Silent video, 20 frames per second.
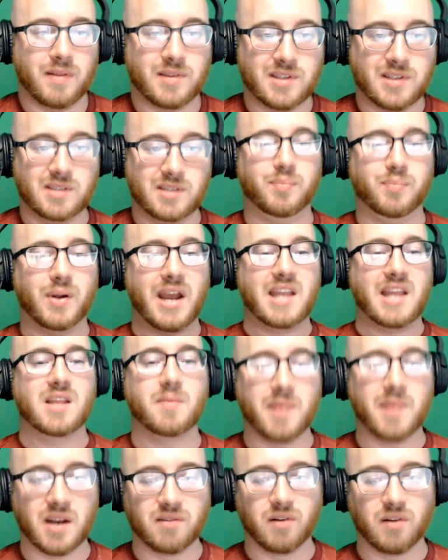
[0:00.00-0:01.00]
play them
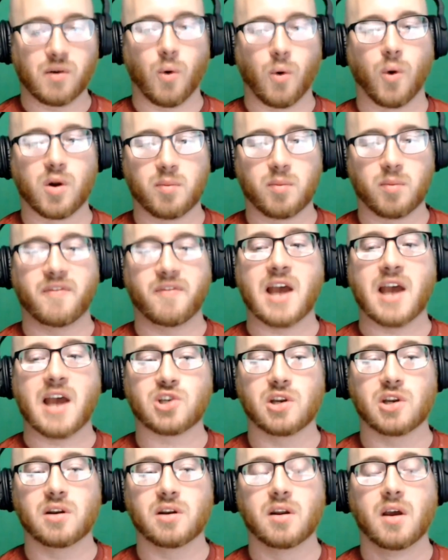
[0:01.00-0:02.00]
in a recordable
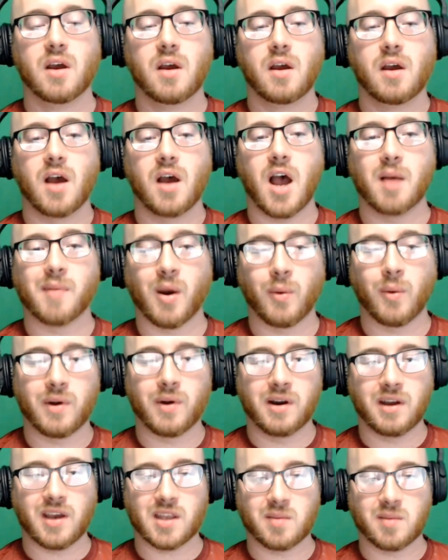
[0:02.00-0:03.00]
fashion. I wanted to
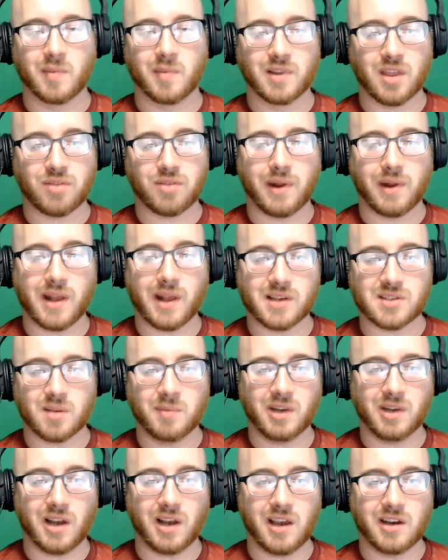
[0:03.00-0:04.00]
get them on the 3DS
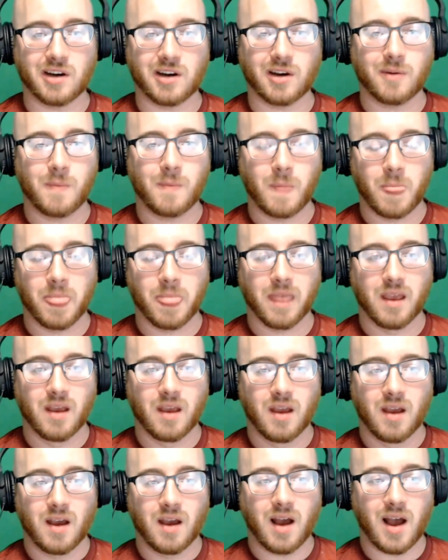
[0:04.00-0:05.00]
emulator.
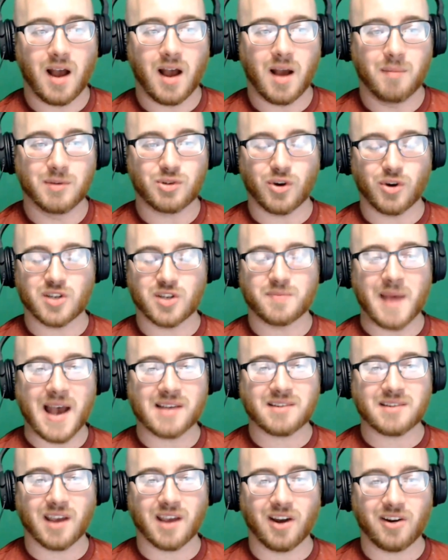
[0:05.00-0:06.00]
Majora's Mask I
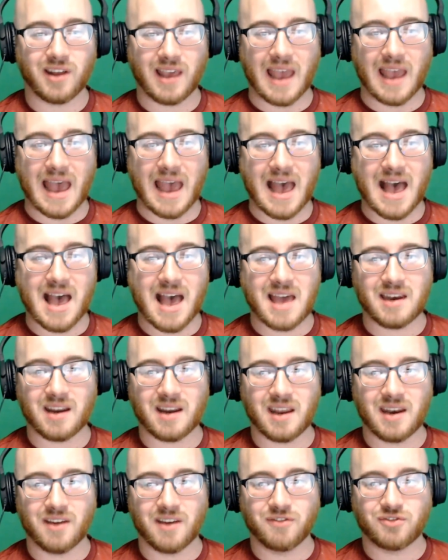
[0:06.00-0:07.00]
already had and
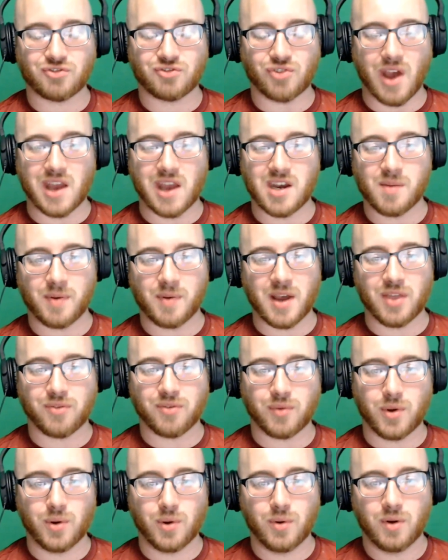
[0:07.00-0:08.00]
have tried to play
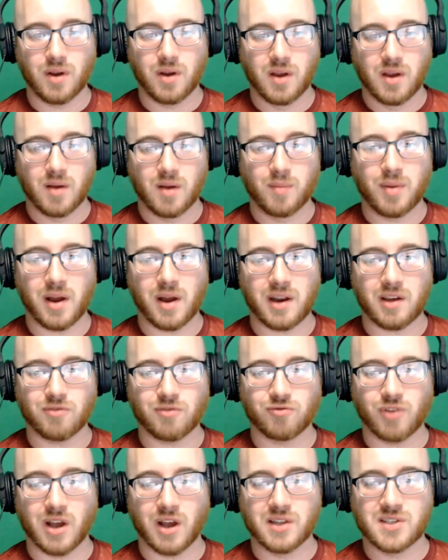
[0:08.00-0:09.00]
through, but it
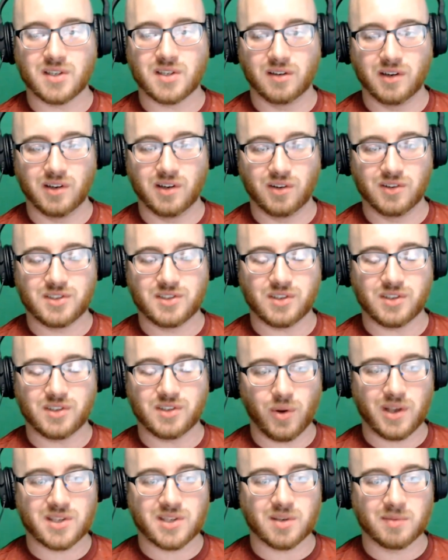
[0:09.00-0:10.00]
runs a little slowly
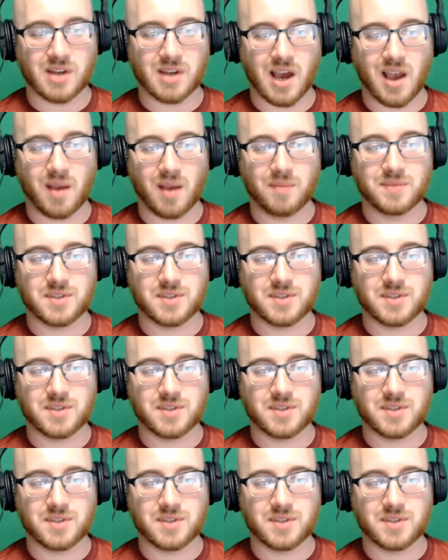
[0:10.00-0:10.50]
sometimes.